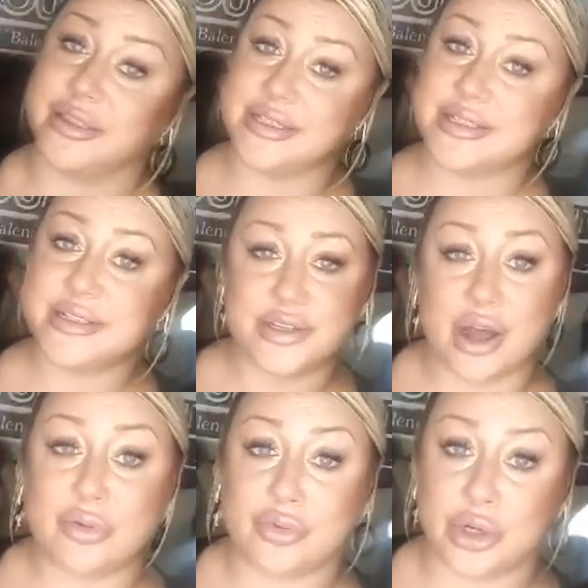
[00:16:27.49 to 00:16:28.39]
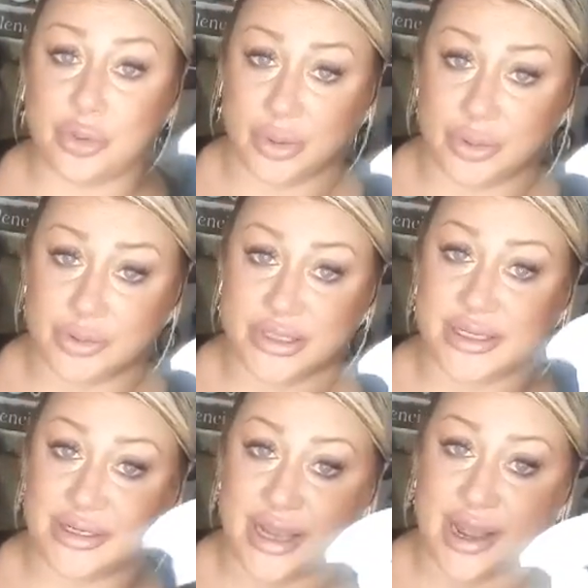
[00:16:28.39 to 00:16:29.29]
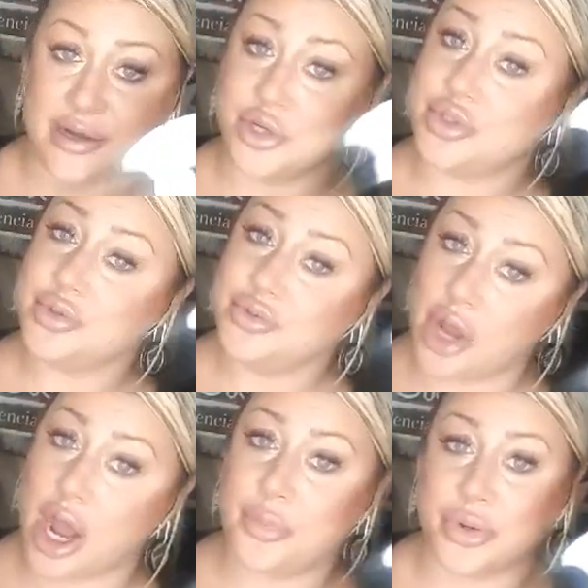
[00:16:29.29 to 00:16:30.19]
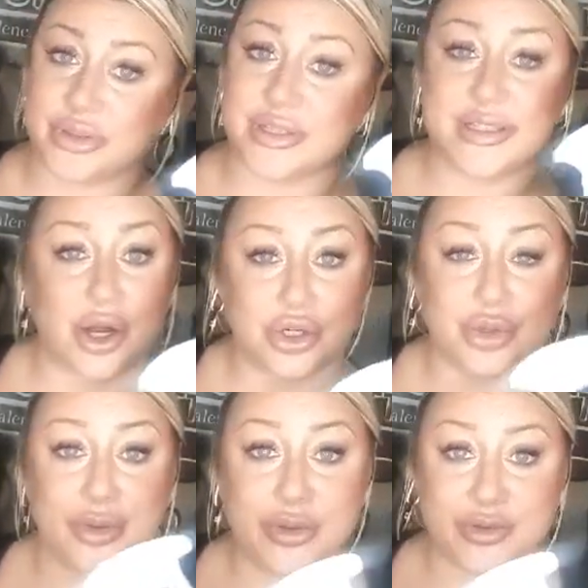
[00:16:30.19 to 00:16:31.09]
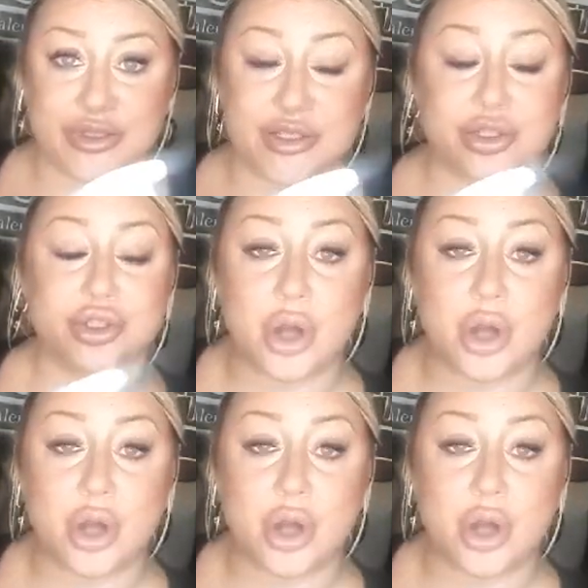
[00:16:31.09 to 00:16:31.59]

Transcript: This is not for your wounds. Again, do not put this on your wounds.